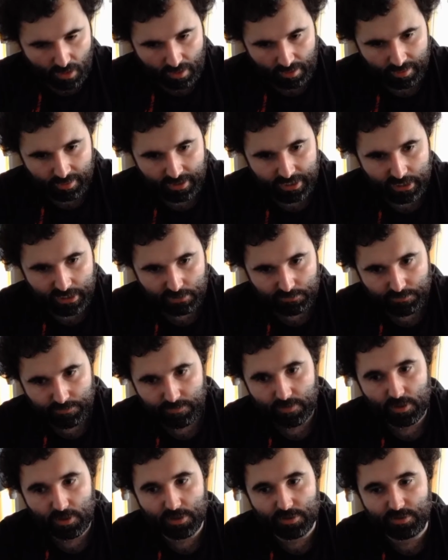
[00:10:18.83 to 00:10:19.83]
the
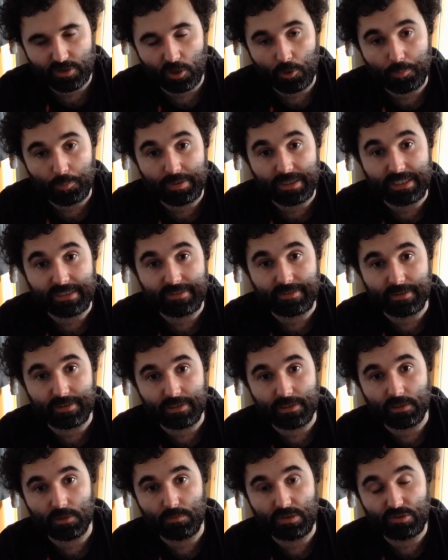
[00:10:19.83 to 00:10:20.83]
first opening
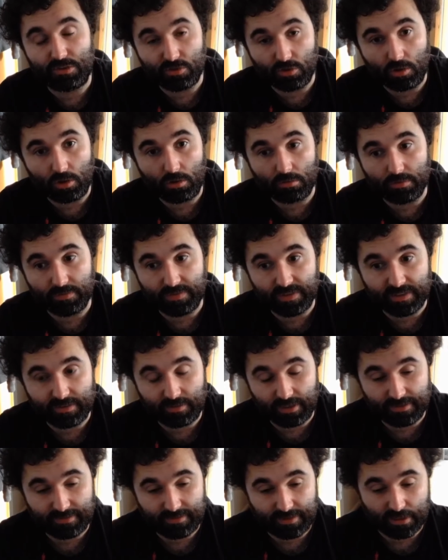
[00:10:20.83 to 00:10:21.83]
scene that we saw of this
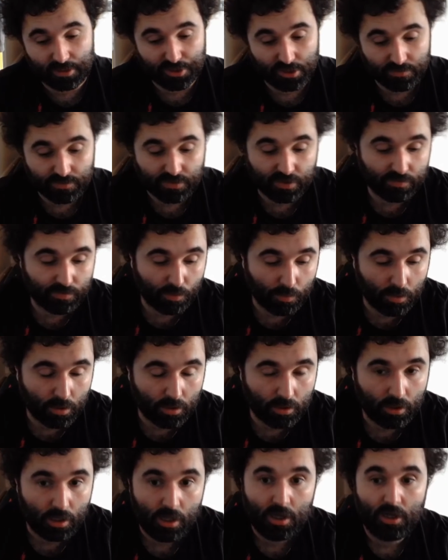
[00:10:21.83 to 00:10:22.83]
like section of Civil
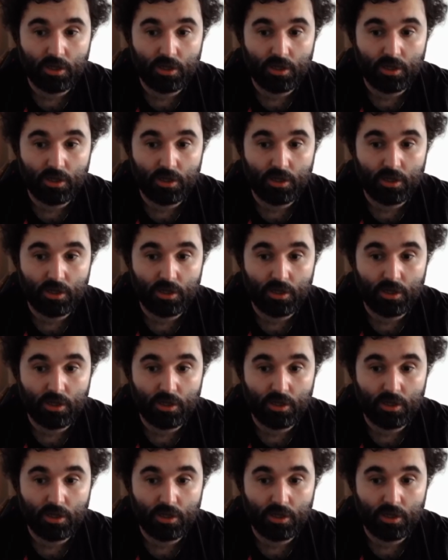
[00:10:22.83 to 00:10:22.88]
War.